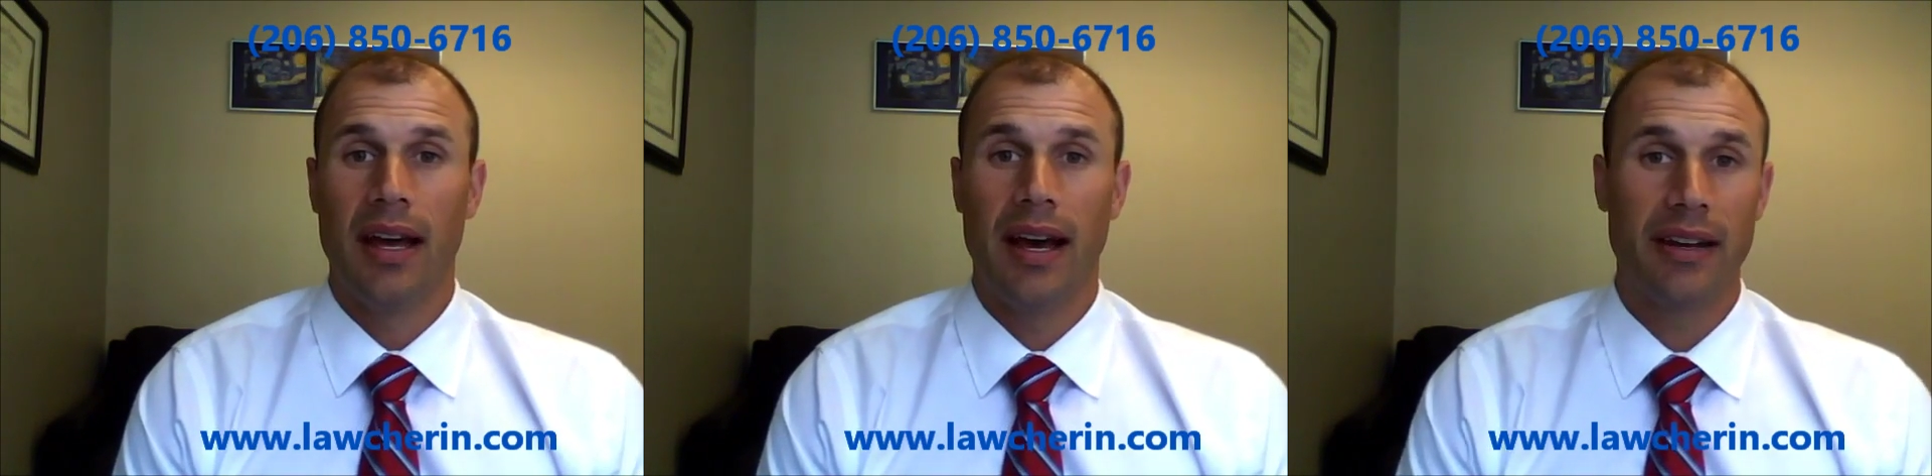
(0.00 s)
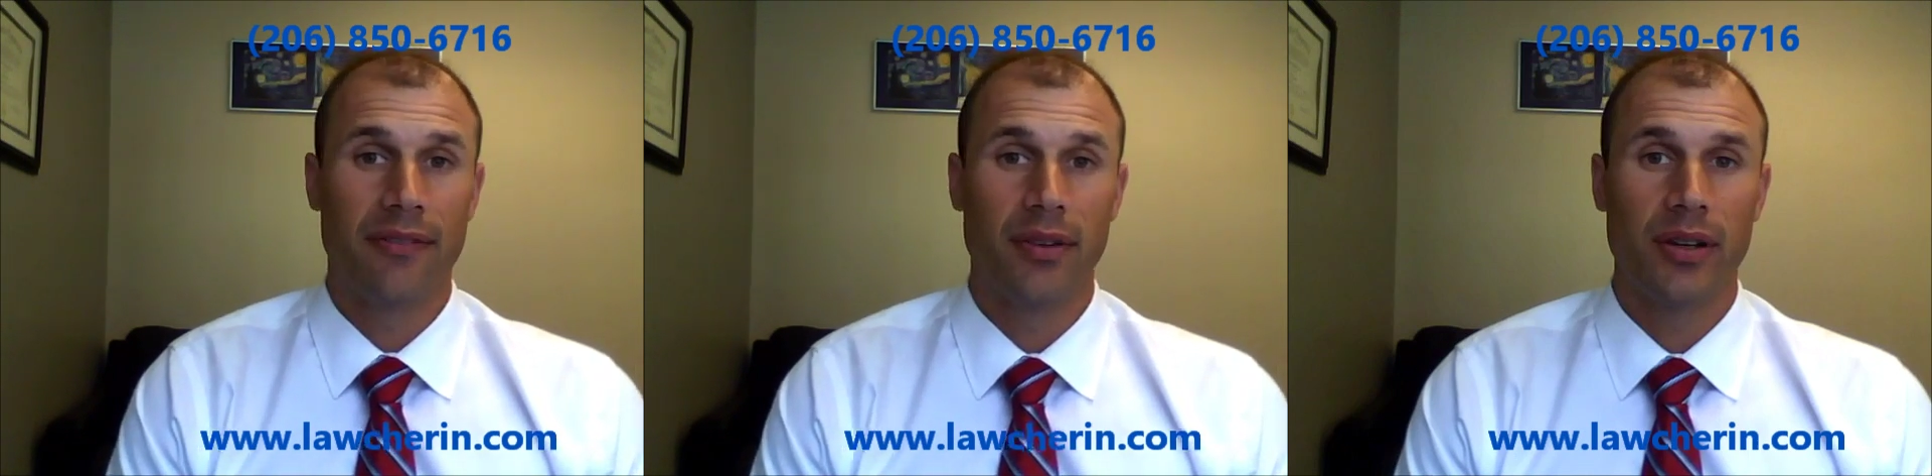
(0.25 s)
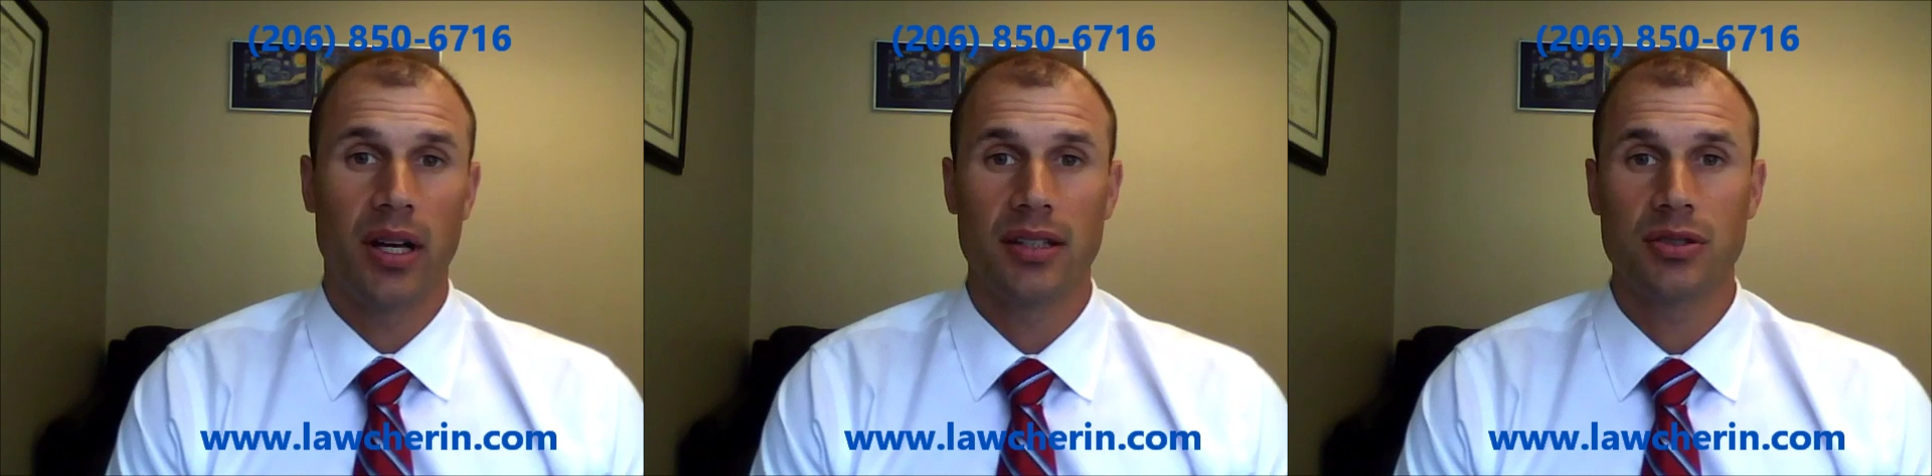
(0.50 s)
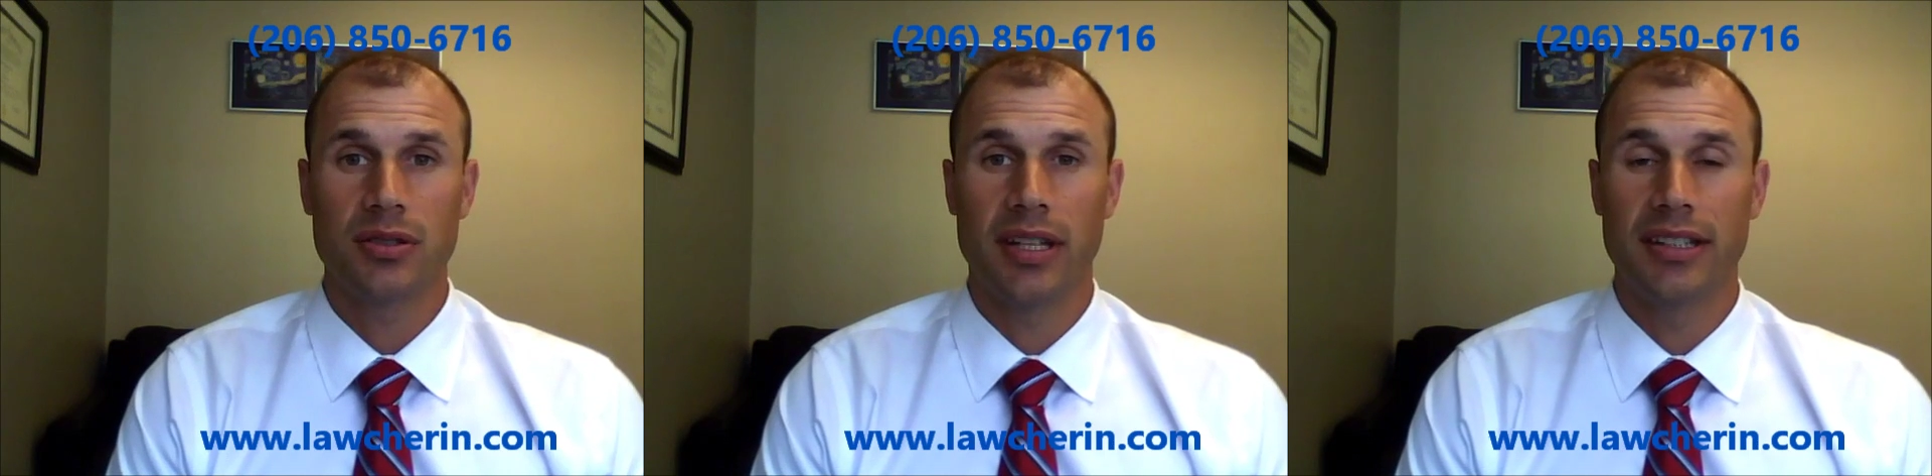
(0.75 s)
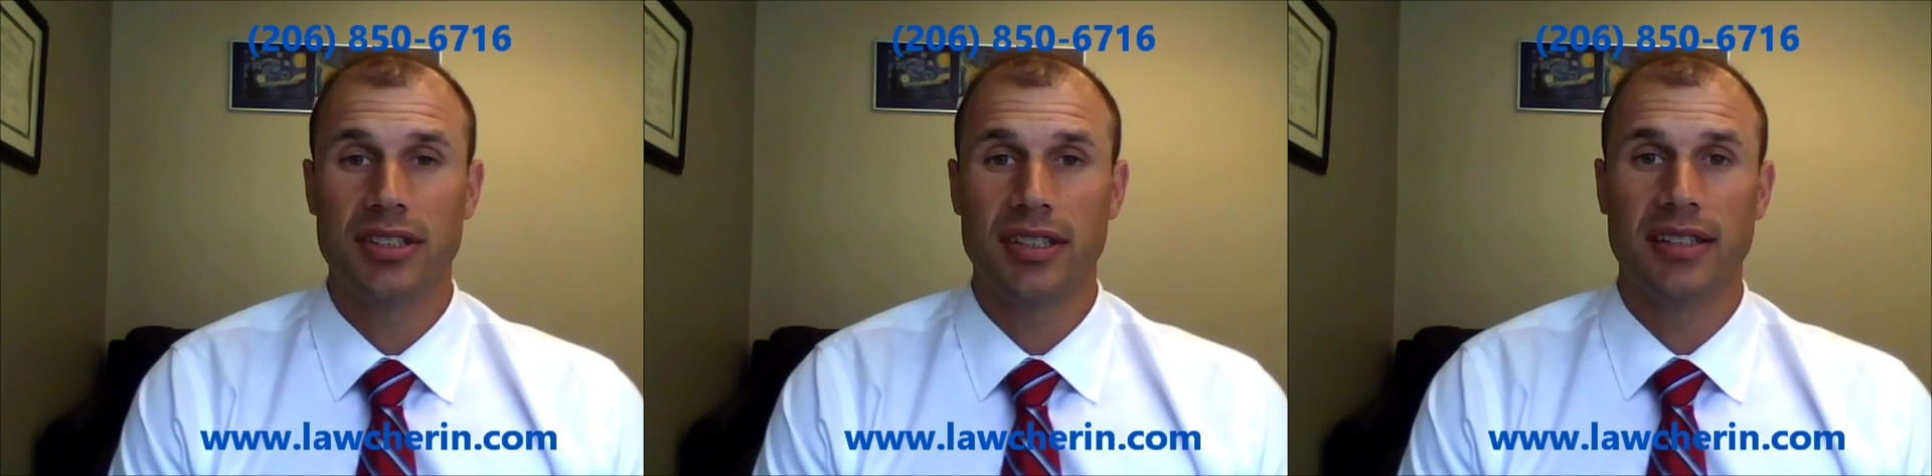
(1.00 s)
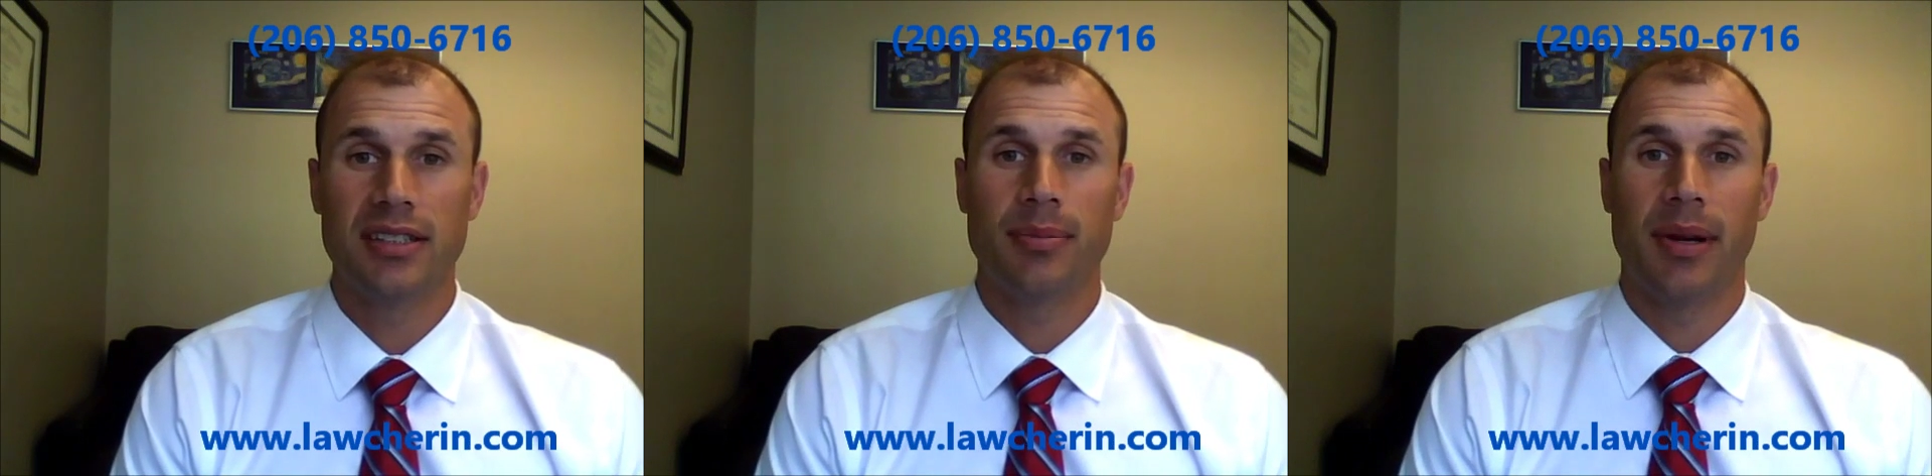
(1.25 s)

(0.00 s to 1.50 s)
I give free consultations.